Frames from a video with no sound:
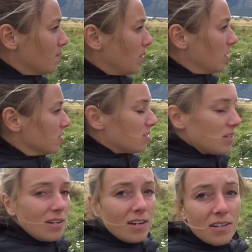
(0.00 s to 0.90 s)
about
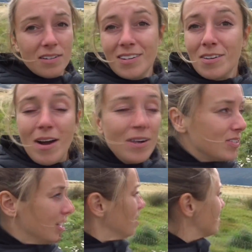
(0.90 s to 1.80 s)
the
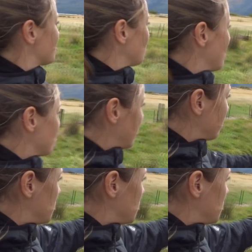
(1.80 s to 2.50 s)
ground here. So we have a lot